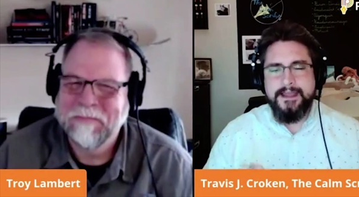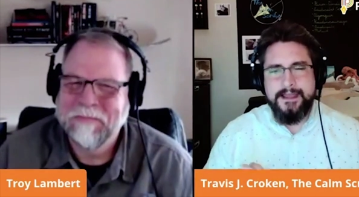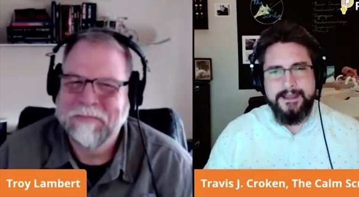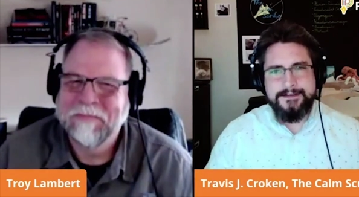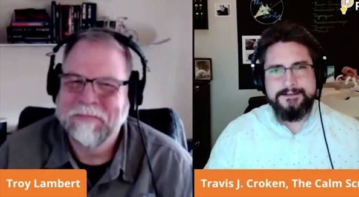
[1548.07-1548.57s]

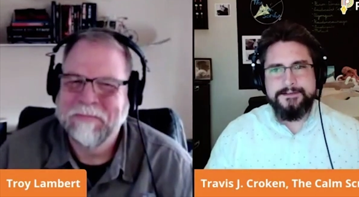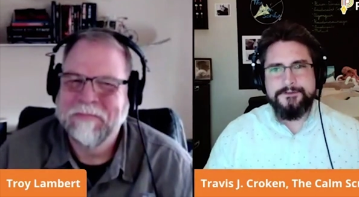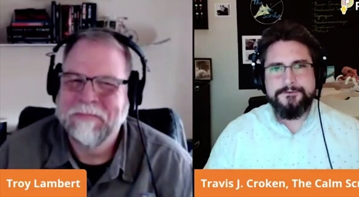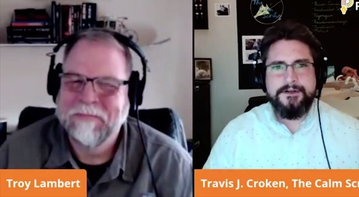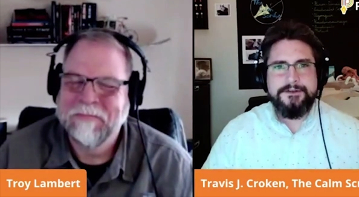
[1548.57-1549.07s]
Speaker 1: and uh,
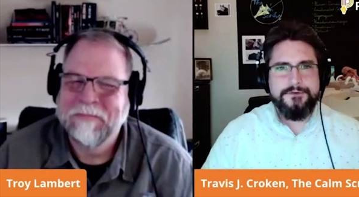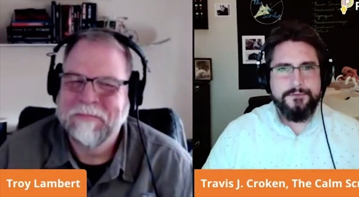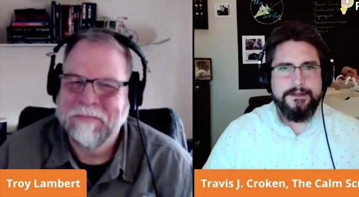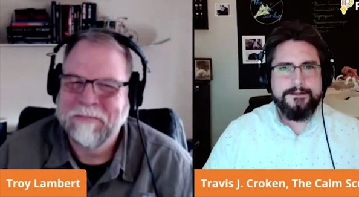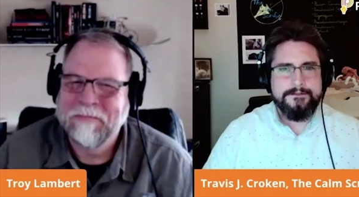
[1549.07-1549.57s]
you'll find
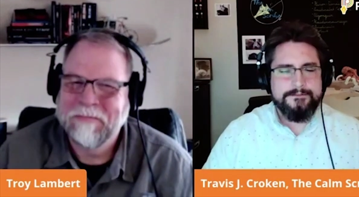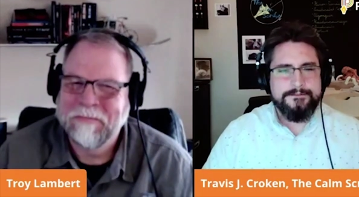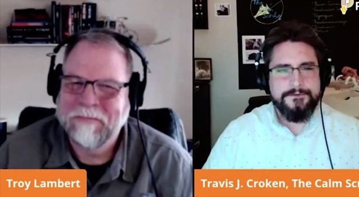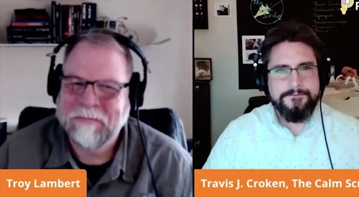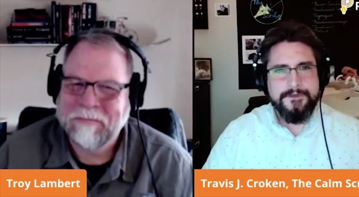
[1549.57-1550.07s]
your way.
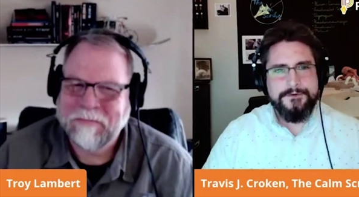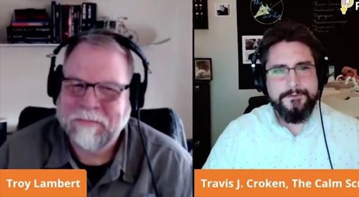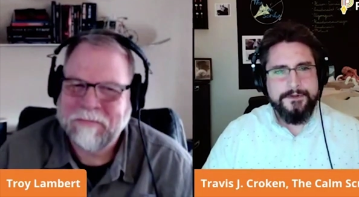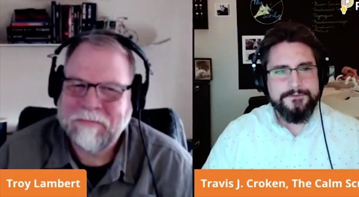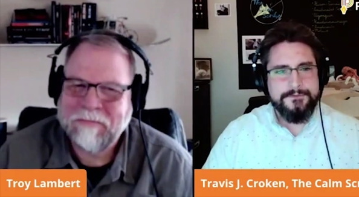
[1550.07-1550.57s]
You'll find
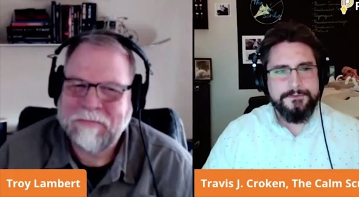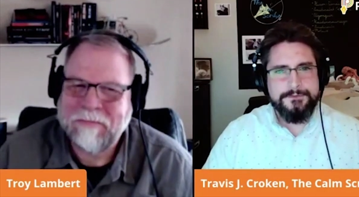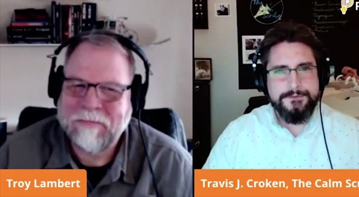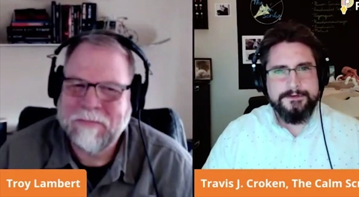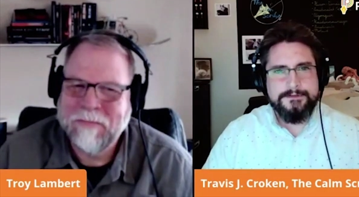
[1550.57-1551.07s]
your way through
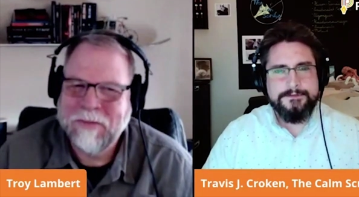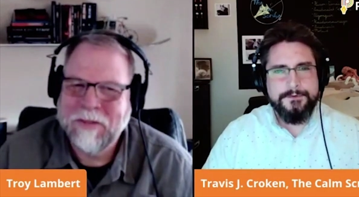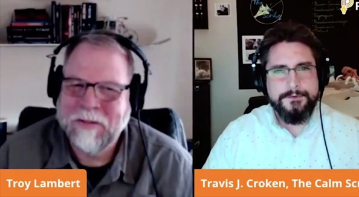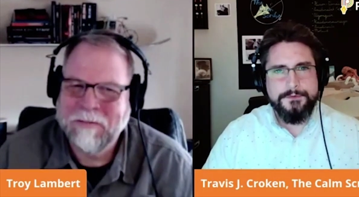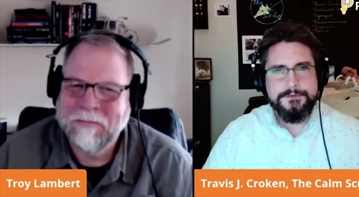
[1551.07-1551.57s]
to a
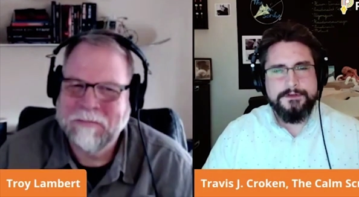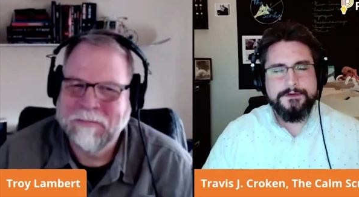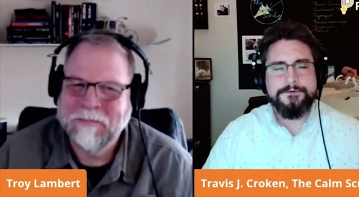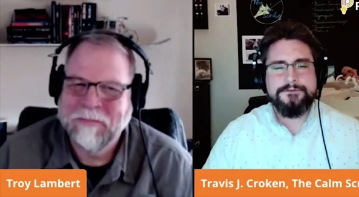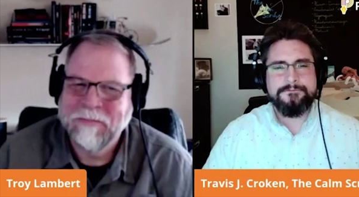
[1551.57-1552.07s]
whole
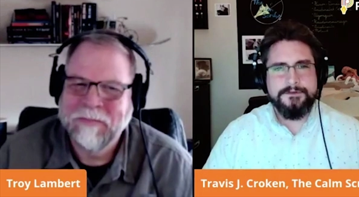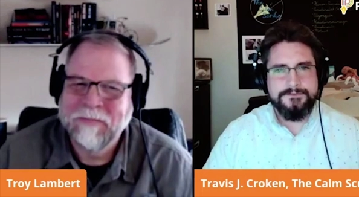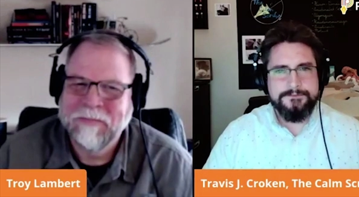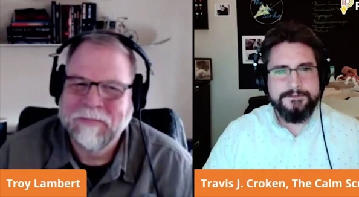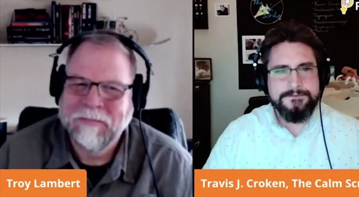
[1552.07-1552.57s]
cupboard of
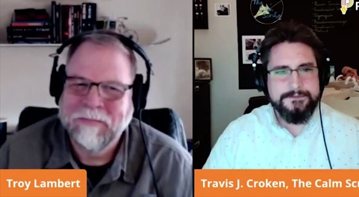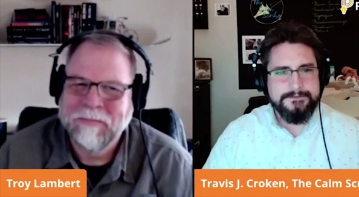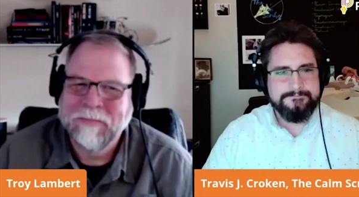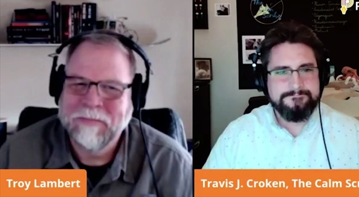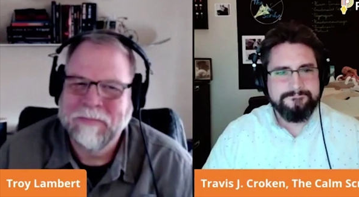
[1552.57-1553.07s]
mugs
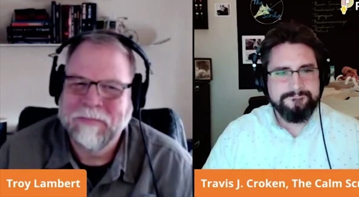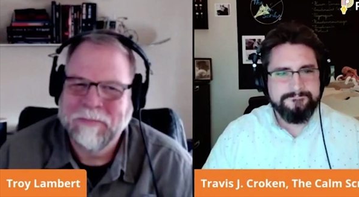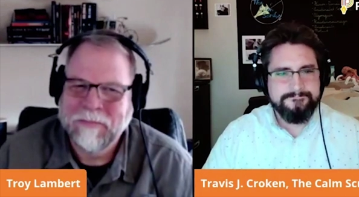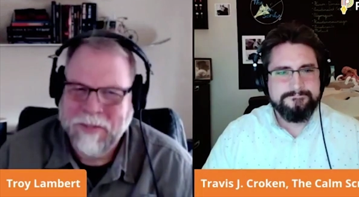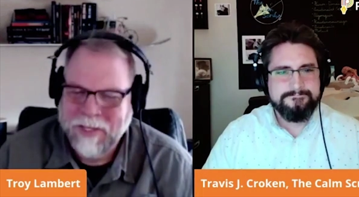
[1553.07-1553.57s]
eventually.
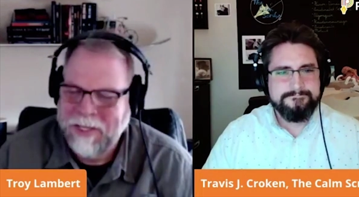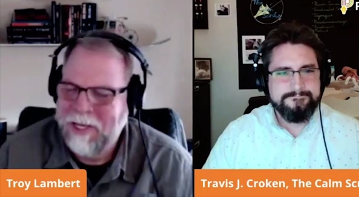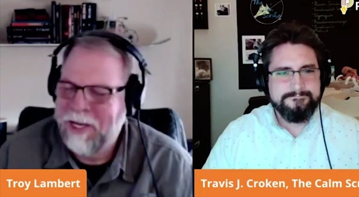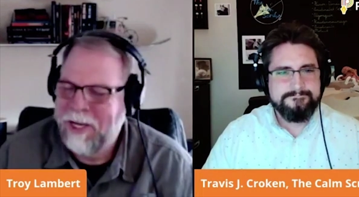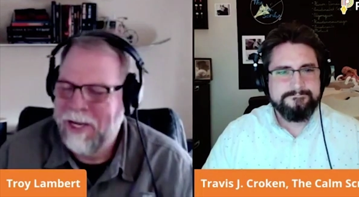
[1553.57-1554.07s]

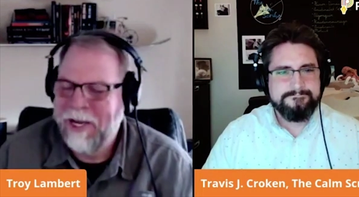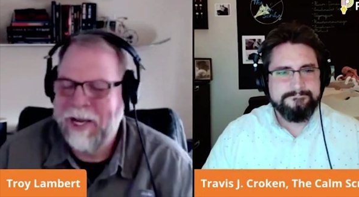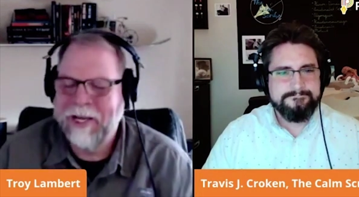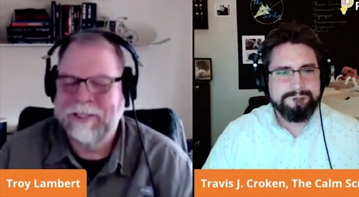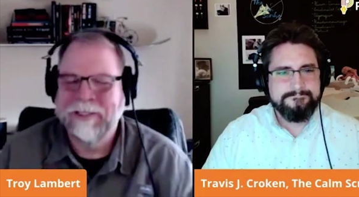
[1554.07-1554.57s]

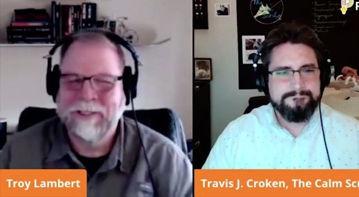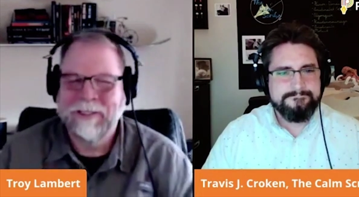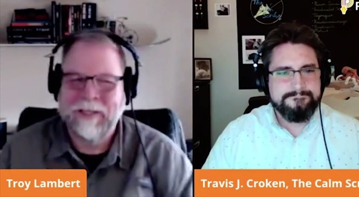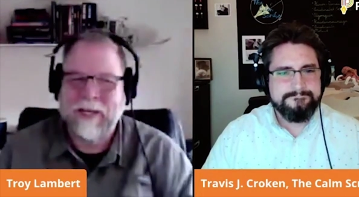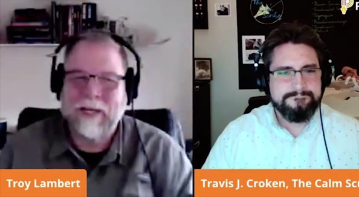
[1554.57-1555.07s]
Speaker 2: Excellent.
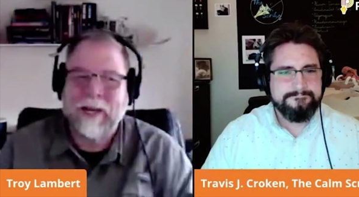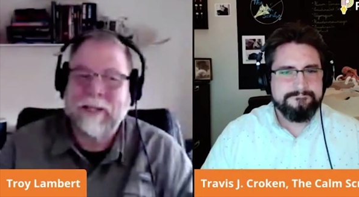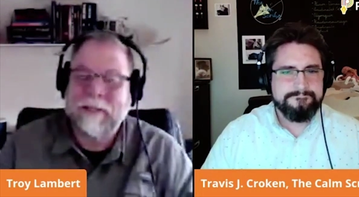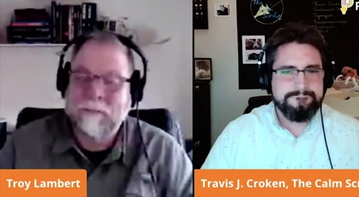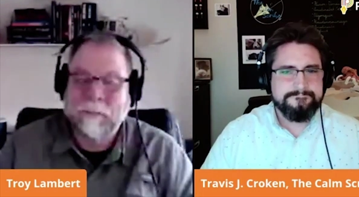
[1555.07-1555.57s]
And
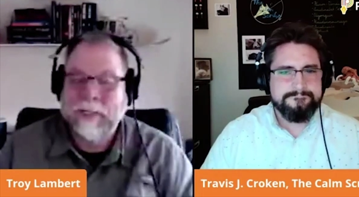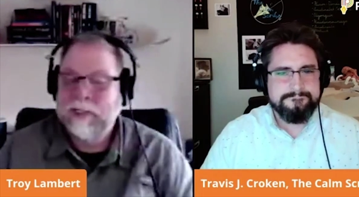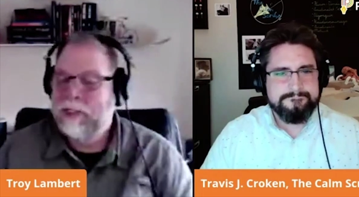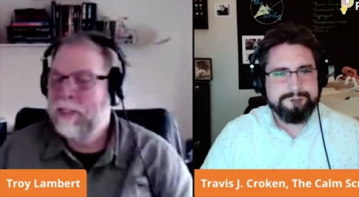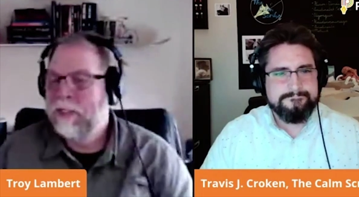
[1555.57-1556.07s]
that
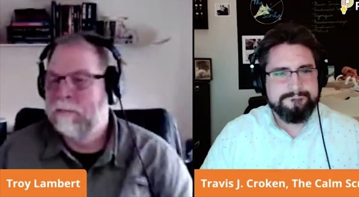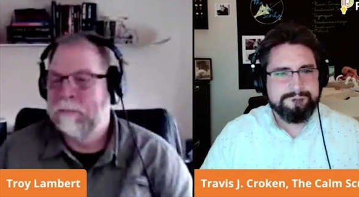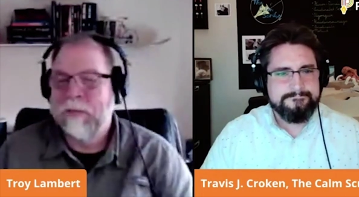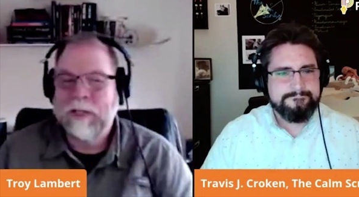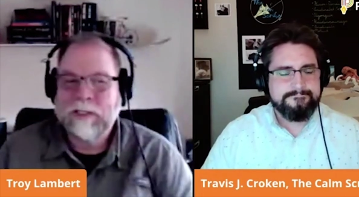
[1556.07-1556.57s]
mentioning of
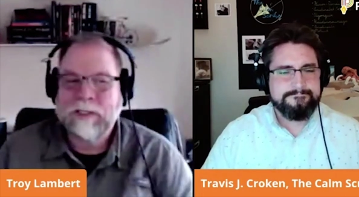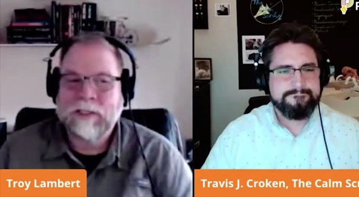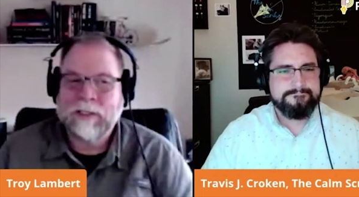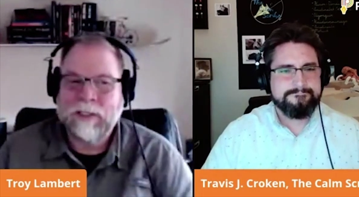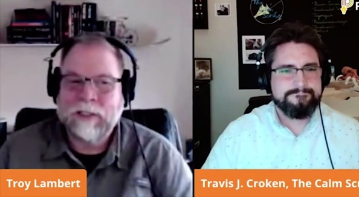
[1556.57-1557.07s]
mugs
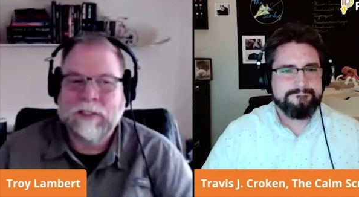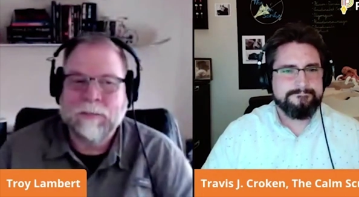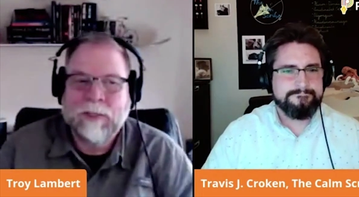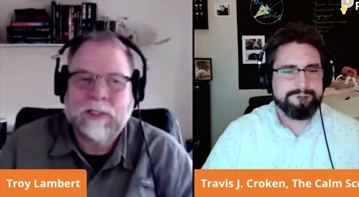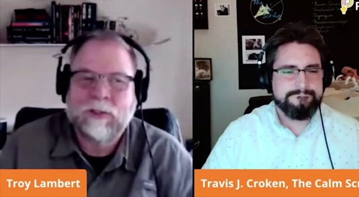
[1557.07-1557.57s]
leads
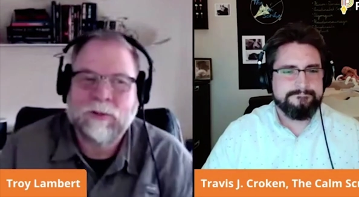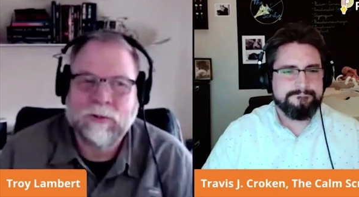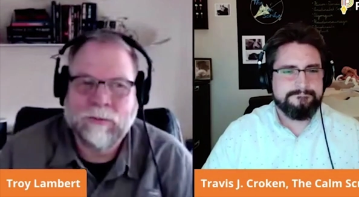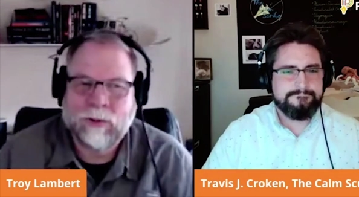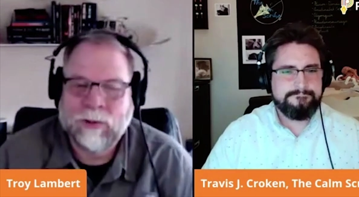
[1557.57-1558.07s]
me to,
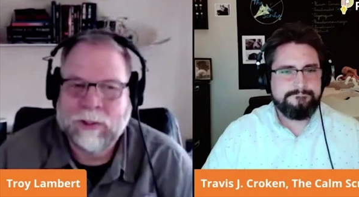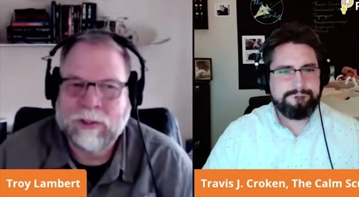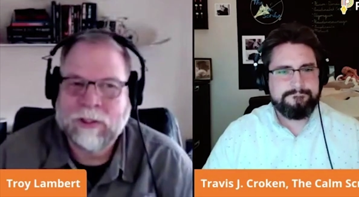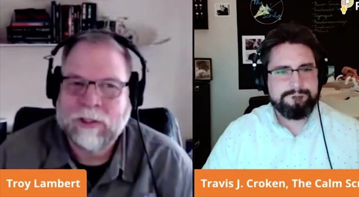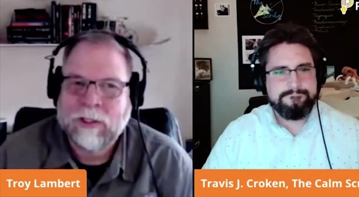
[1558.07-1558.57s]
of
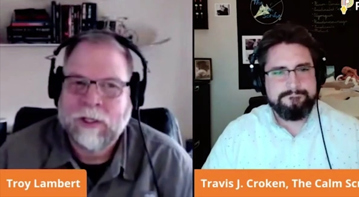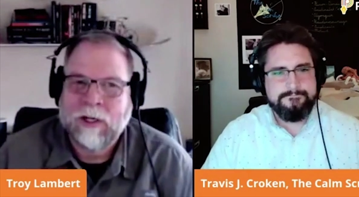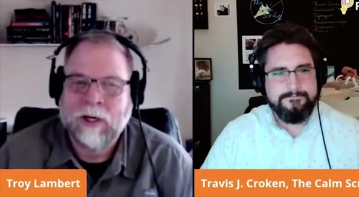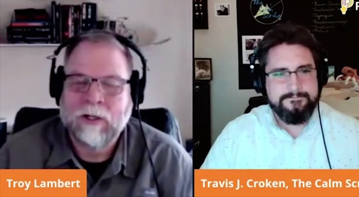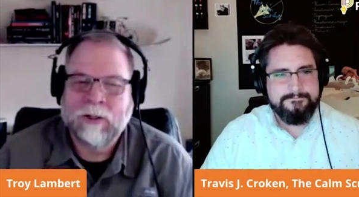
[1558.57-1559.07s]
course,
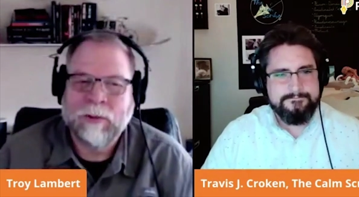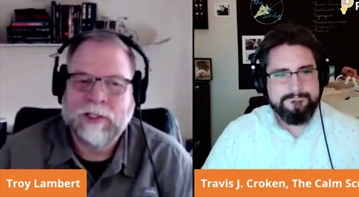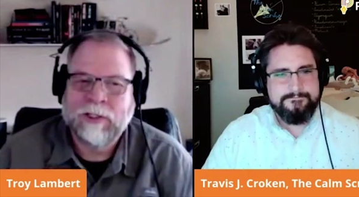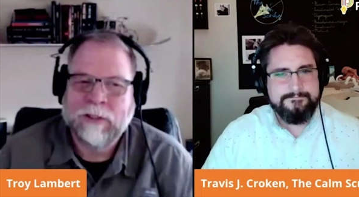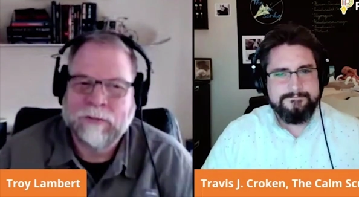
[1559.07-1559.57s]
our
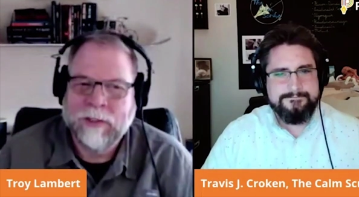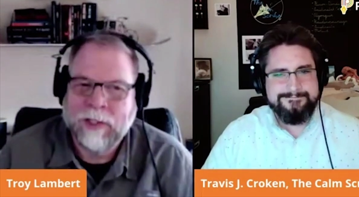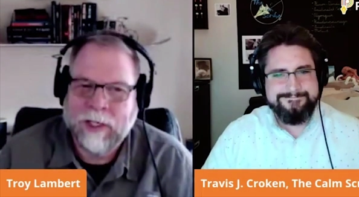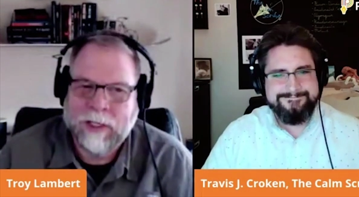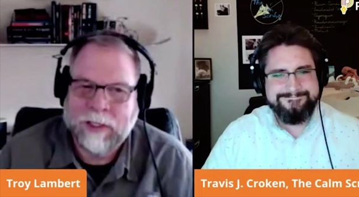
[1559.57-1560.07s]
question of the day that